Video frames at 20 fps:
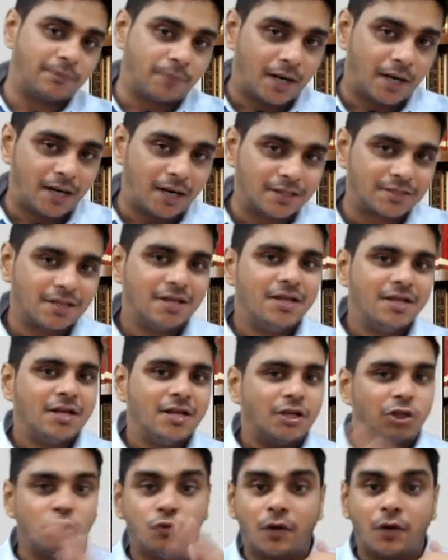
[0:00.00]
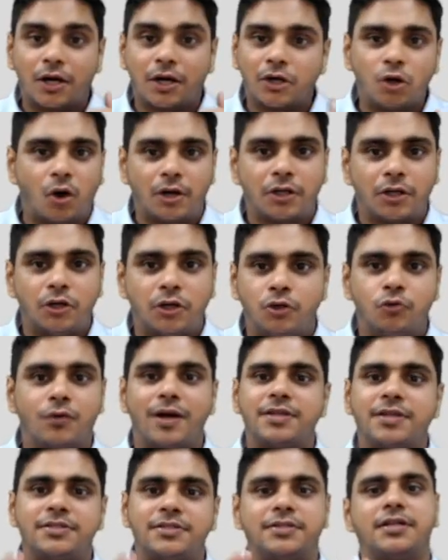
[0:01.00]
bars. You are not. You
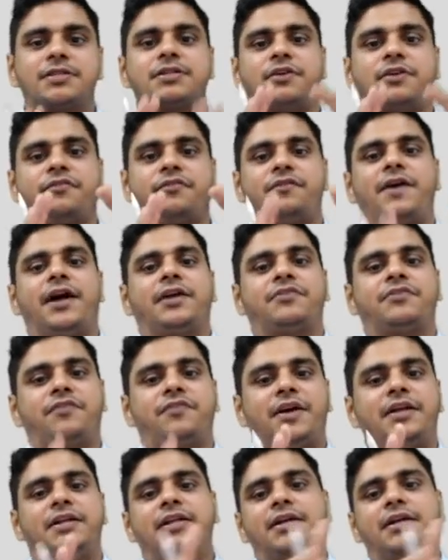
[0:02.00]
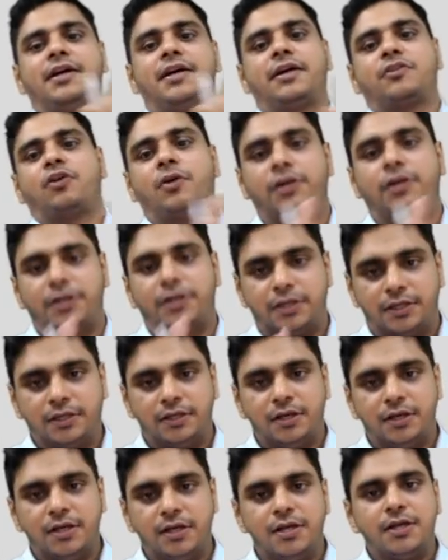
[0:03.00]
are just a fact finding authority.
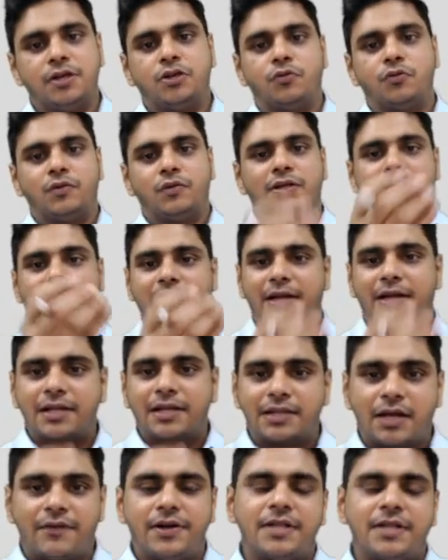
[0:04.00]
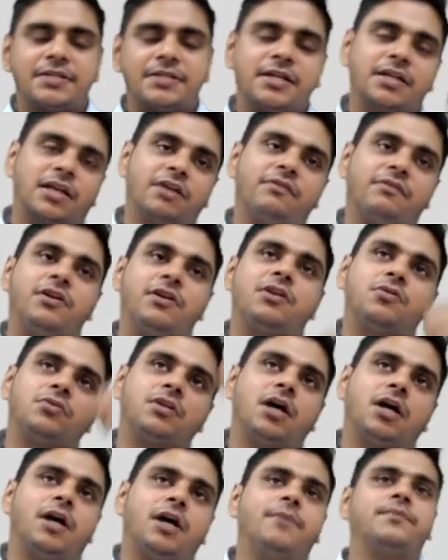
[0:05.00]
You will collect the evidence and give it to
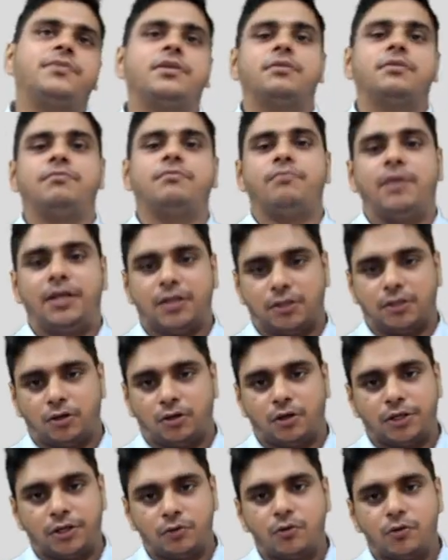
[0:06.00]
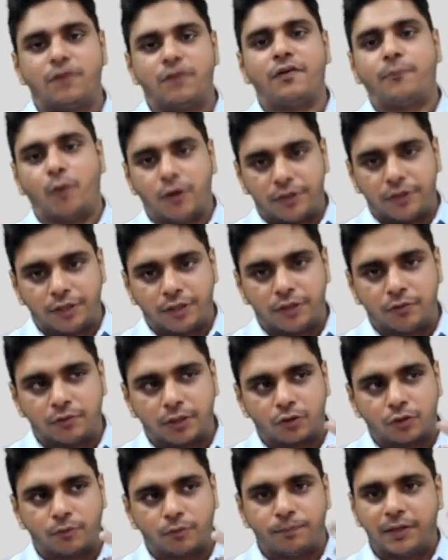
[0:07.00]
the main authority who have appointed you. It
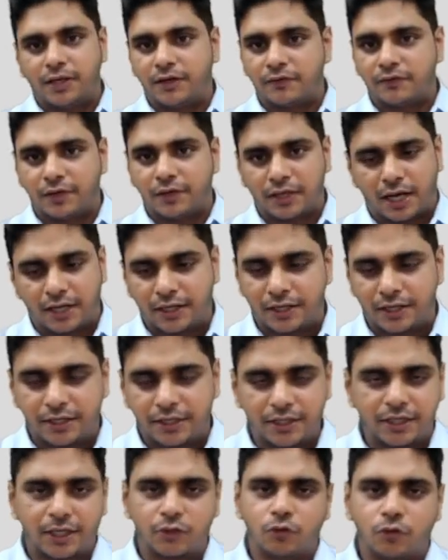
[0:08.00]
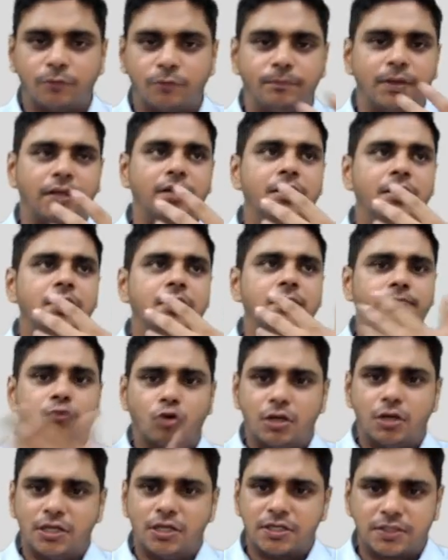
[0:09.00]
could be IRDA, it could be
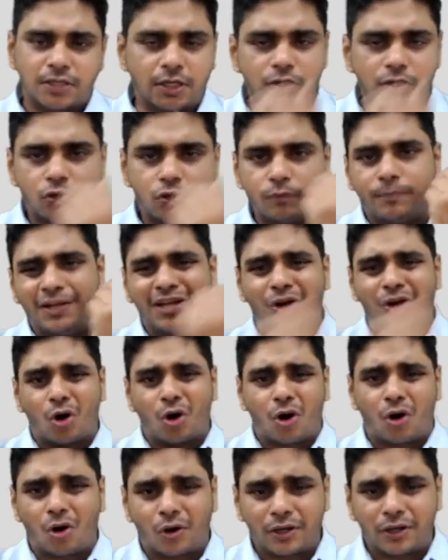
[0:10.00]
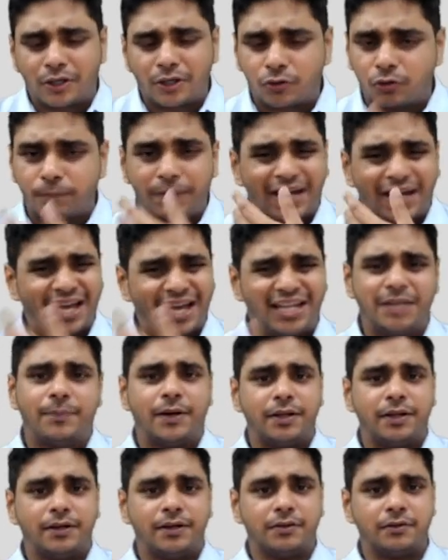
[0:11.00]
police, it could be law, it could be
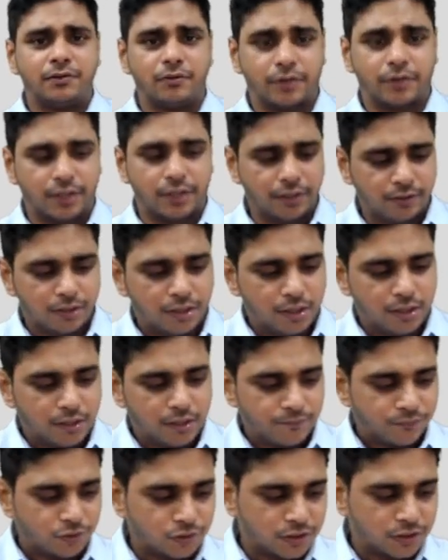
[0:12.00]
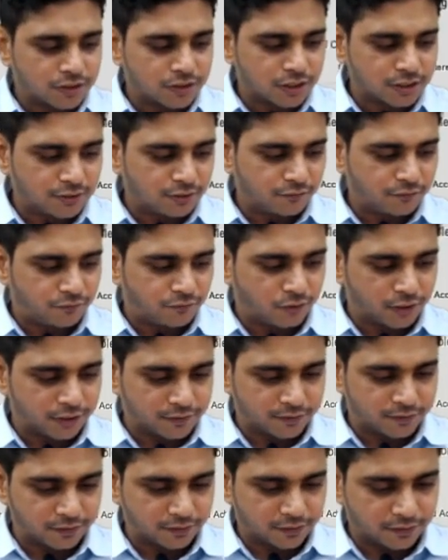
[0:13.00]
anybody. Okay. So this is
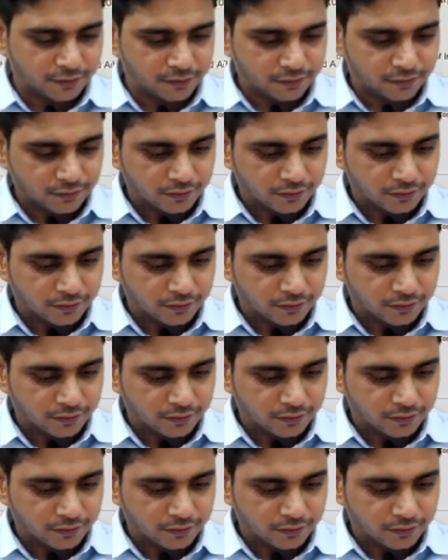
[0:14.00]
forensics.